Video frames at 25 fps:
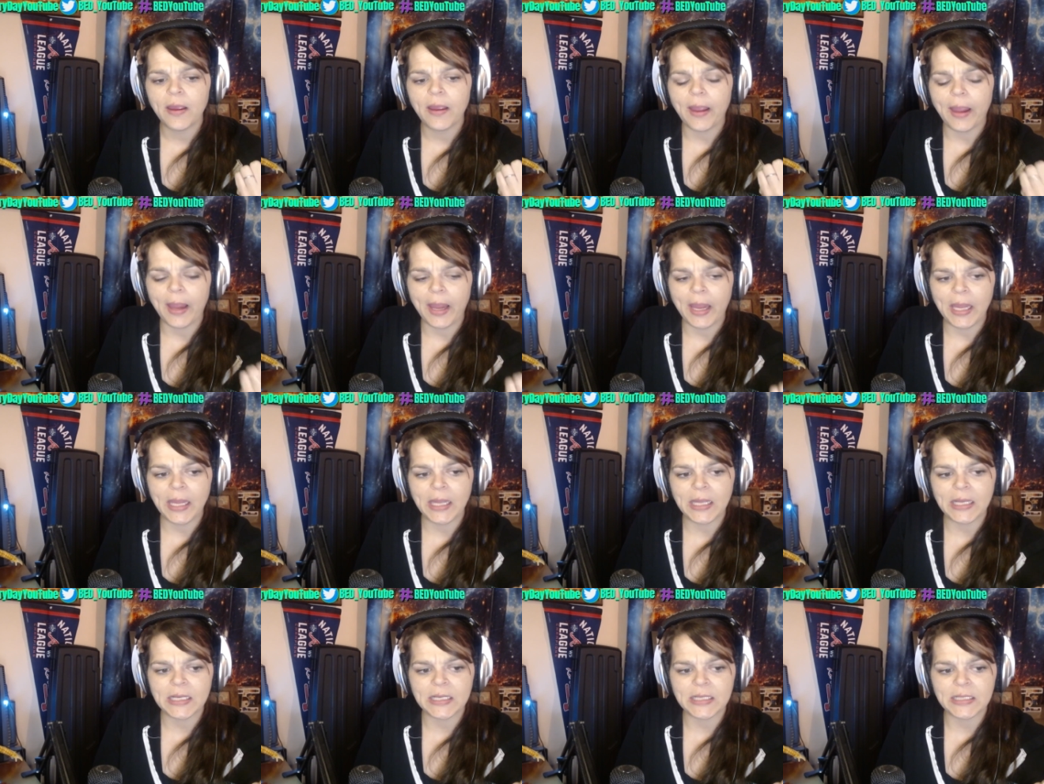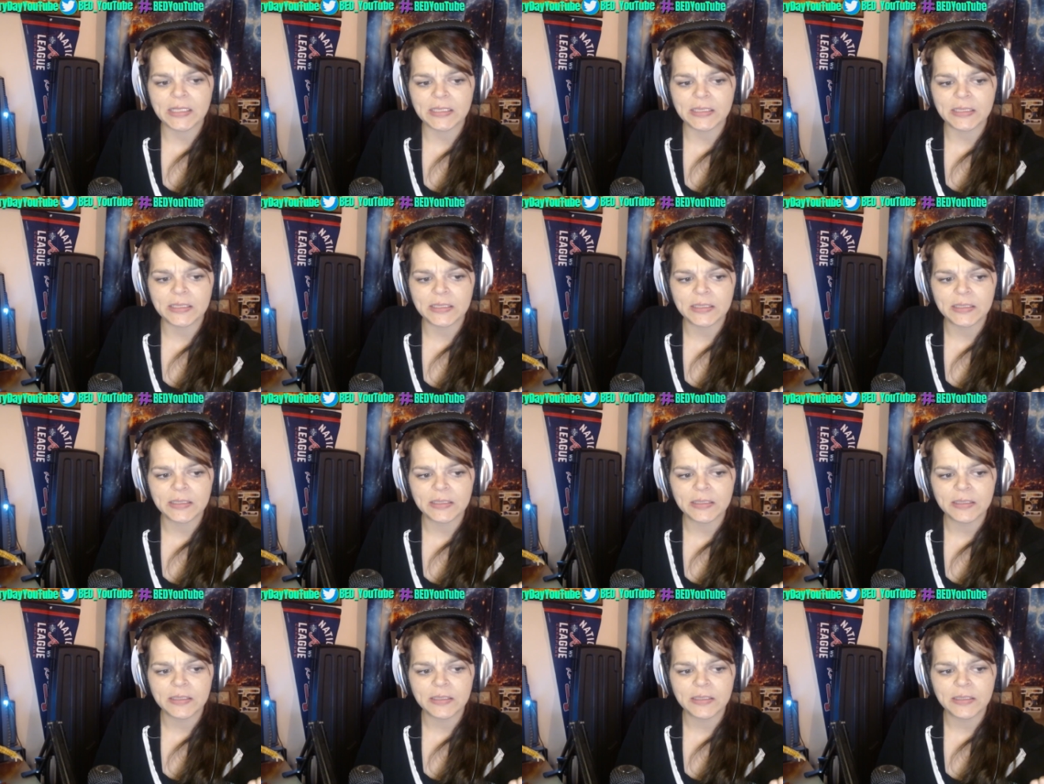and,
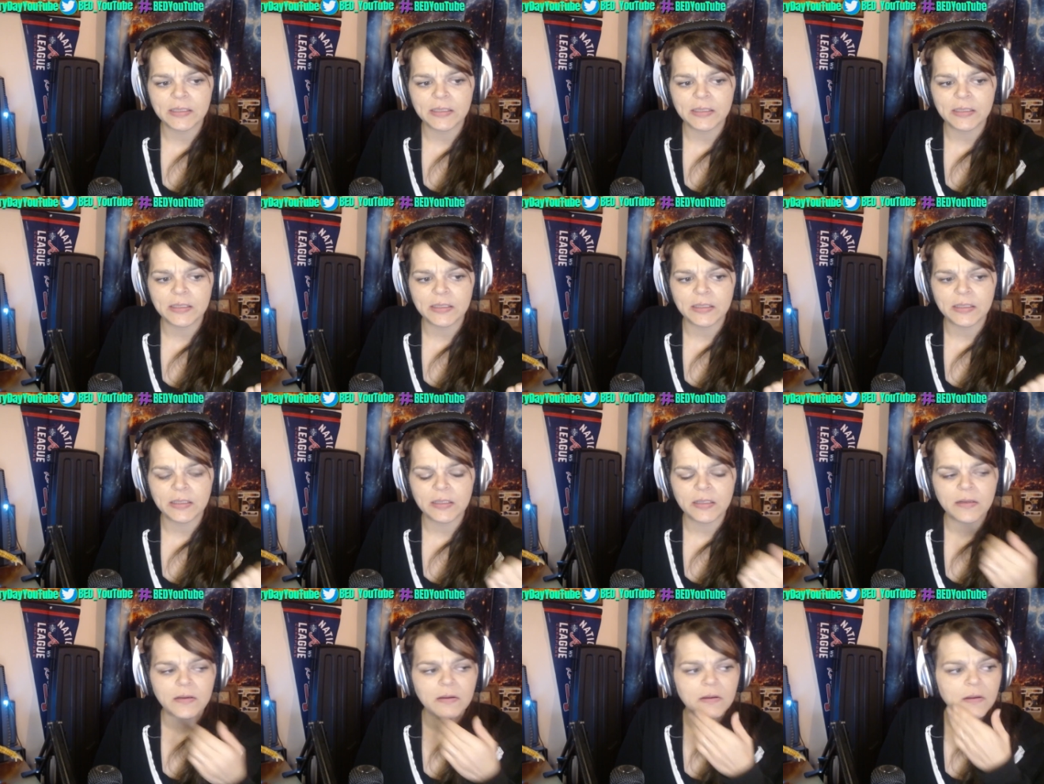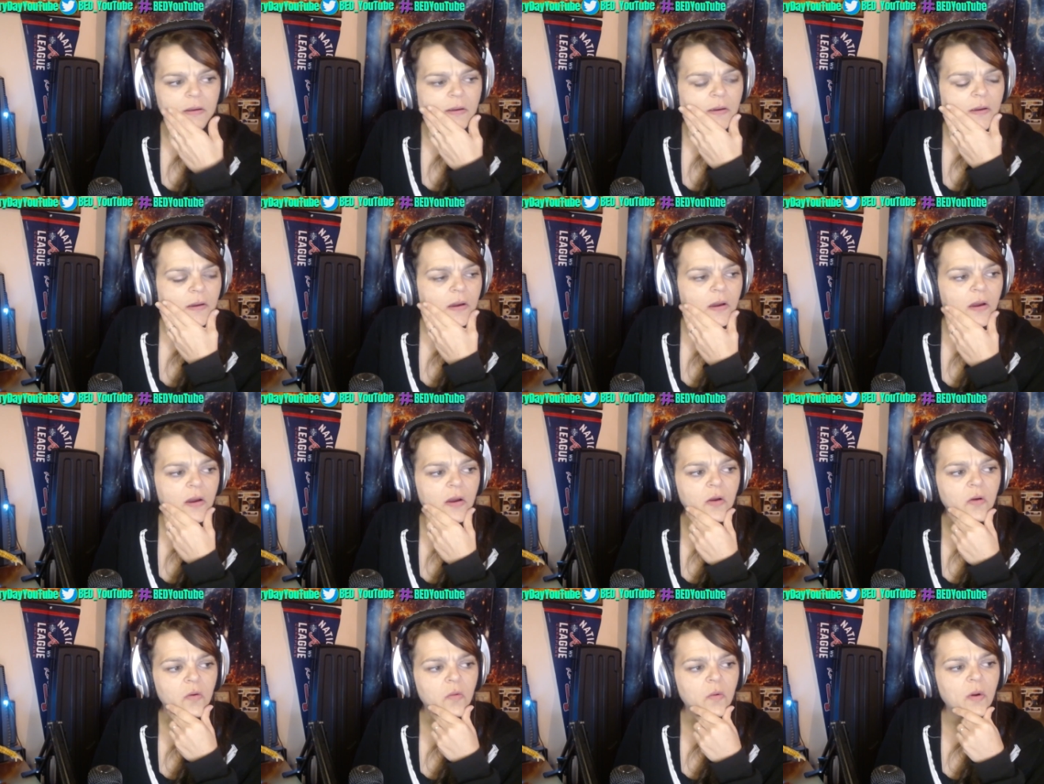
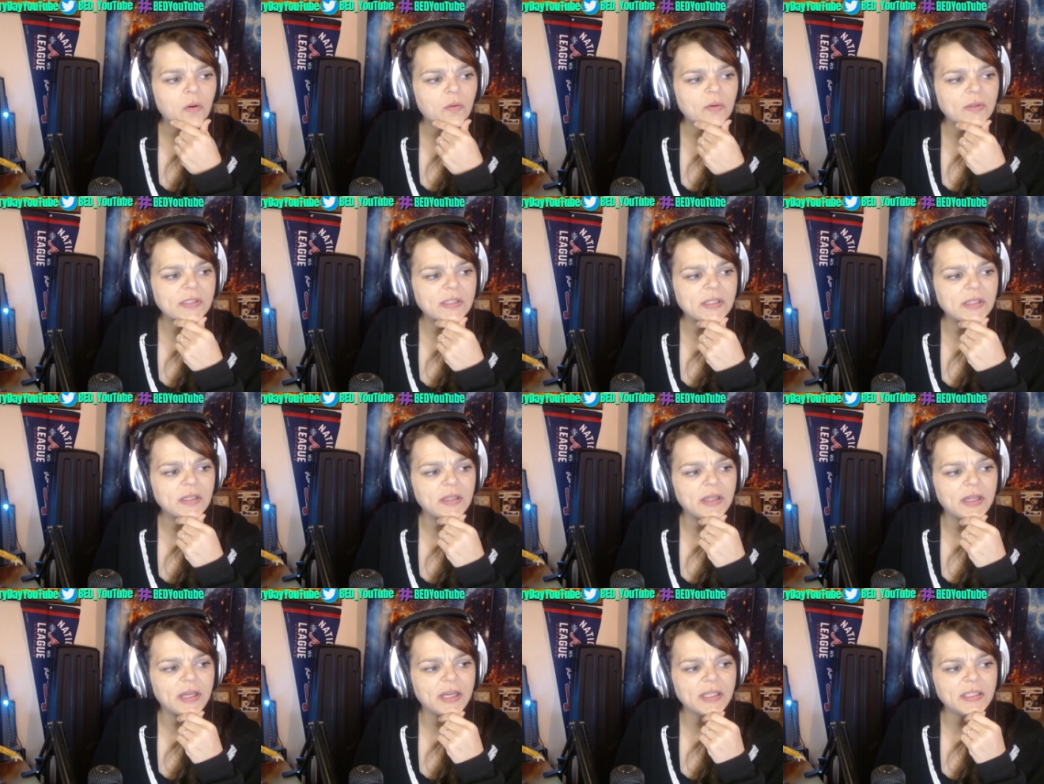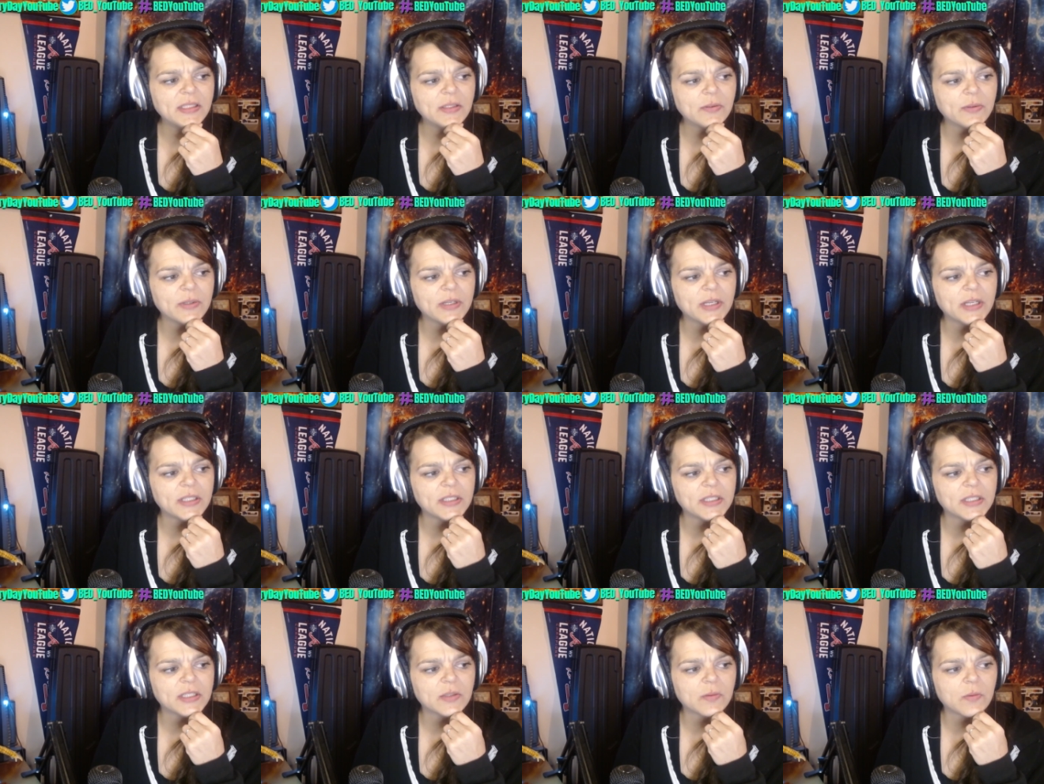oh, what was the last one I
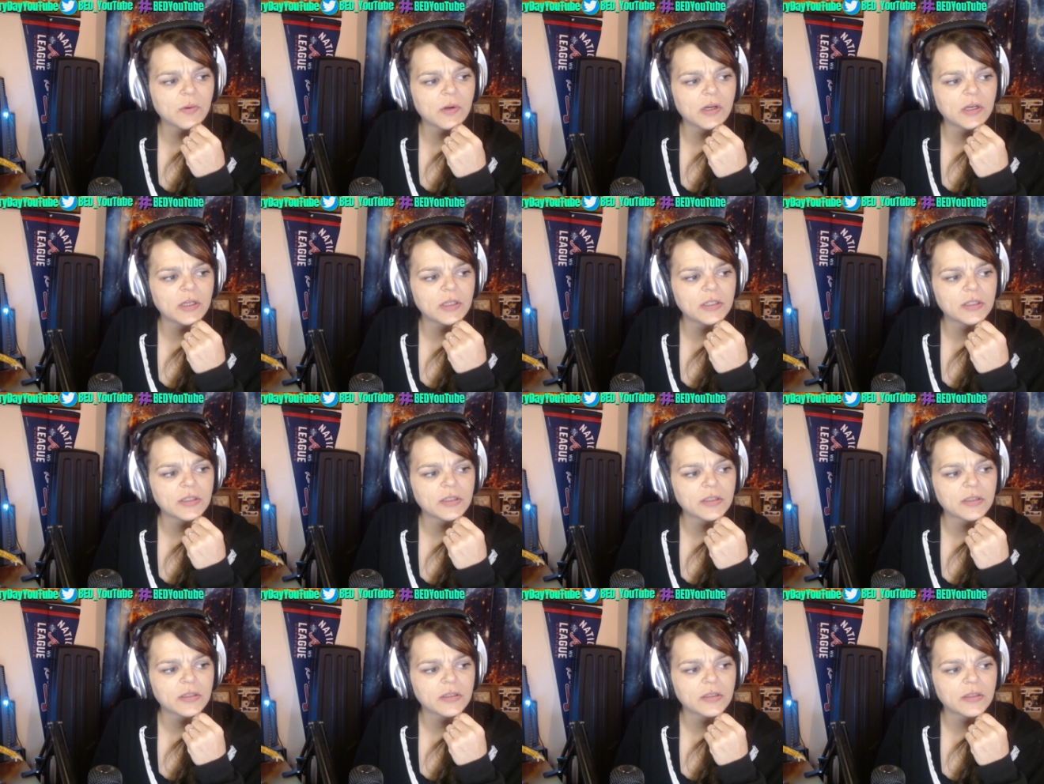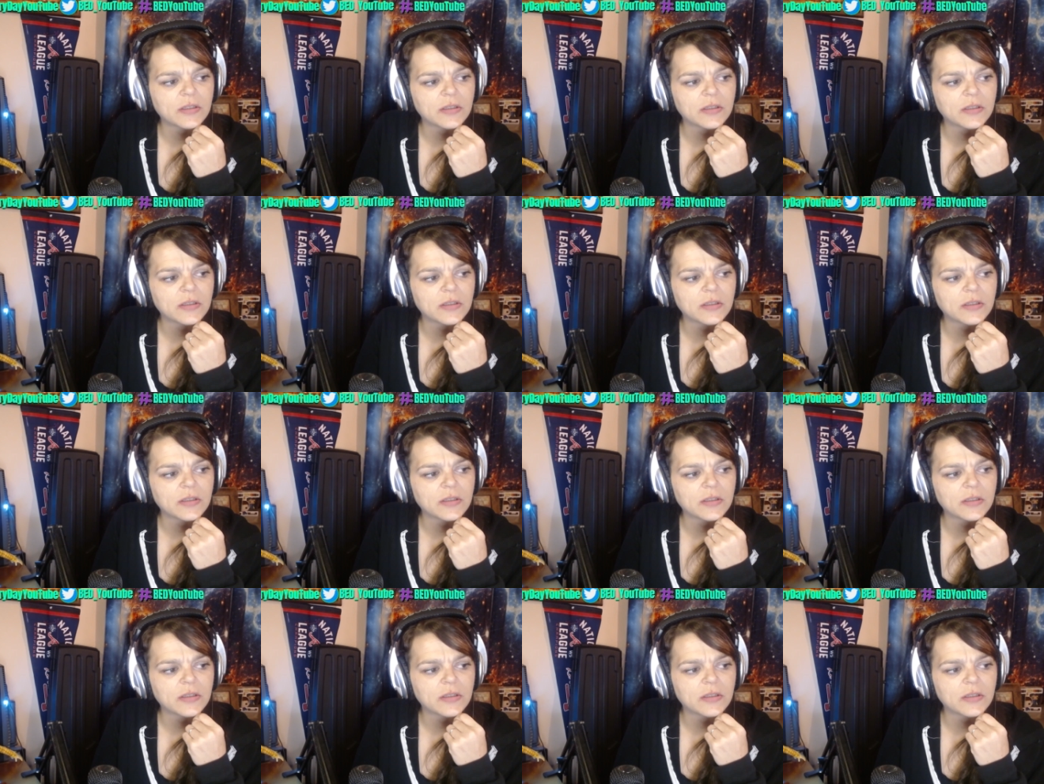just watched?